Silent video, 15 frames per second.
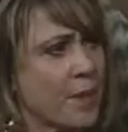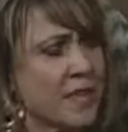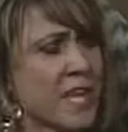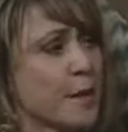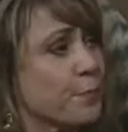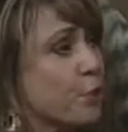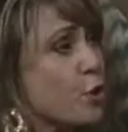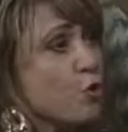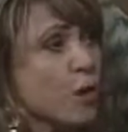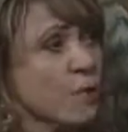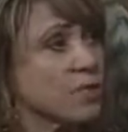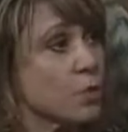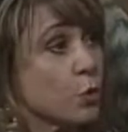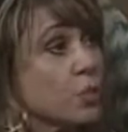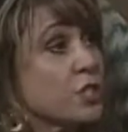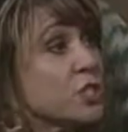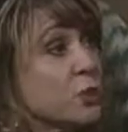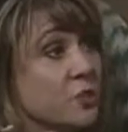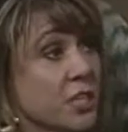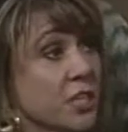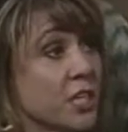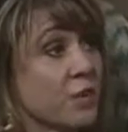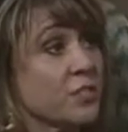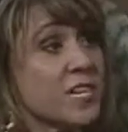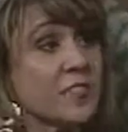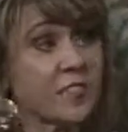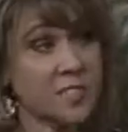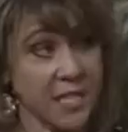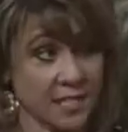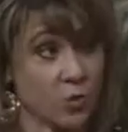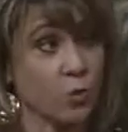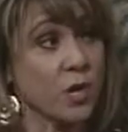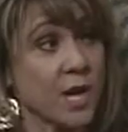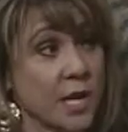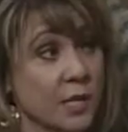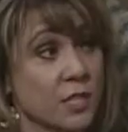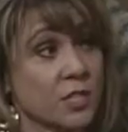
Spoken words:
And that program is only 2 years at the technical college.